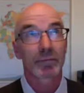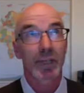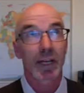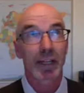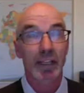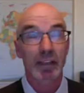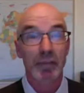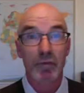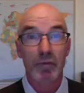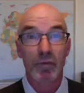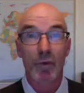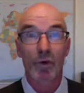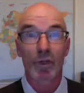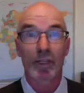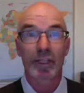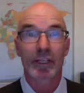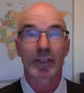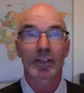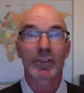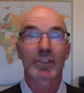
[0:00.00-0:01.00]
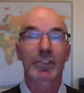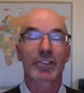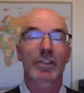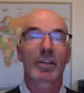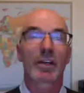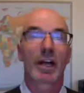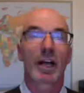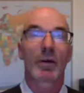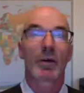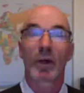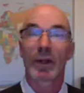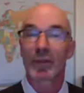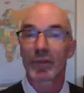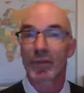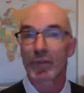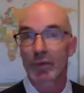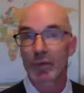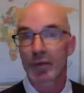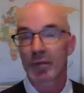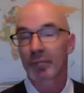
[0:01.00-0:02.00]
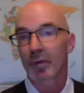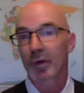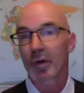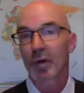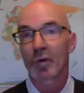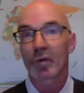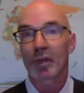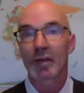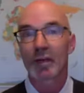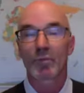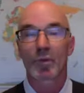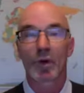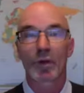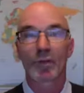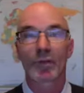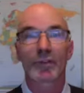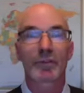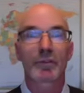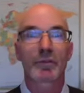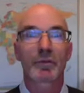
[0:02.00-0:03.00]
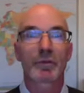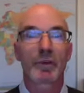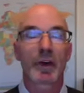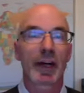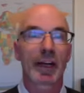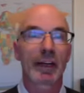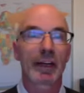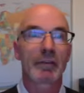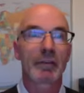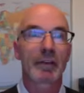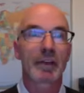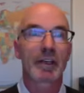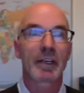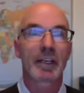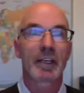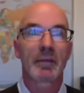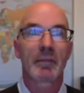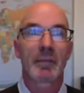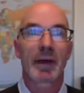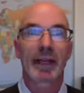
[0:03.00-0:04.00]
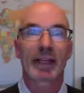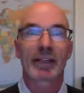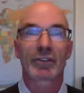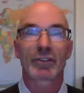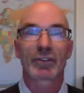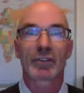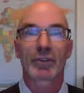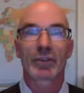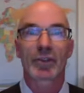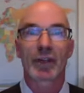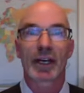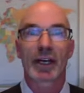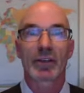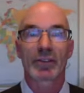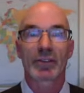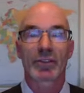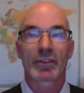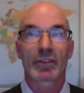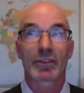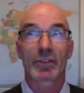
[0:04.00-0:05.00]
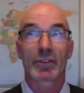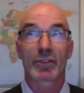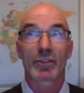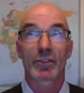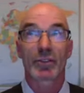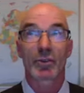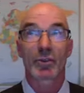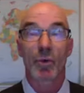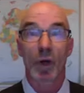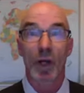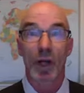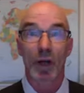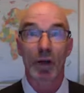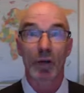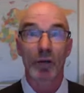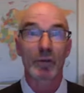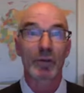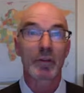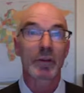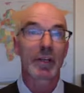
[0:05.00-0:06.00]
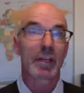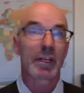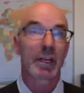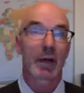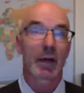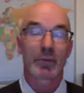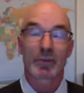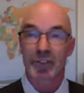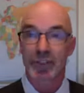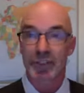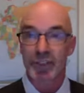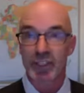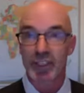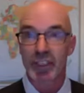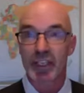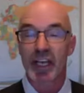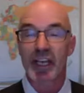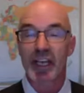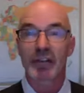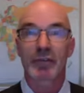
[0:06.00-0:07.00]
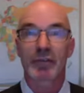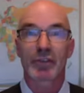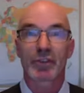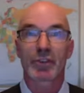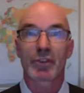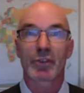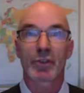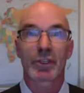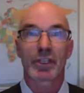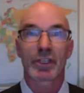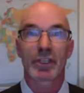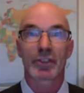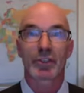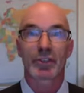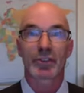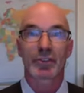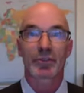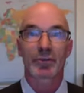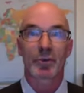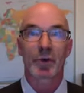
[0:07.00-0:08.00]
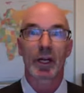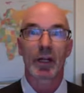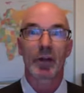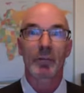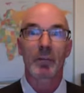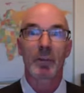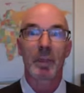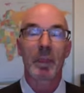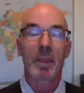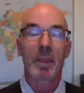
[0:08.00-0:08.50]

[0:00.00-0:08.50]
I think, four years. I went through the program one through five back in two thousand twelve. I was a T A for two years as well.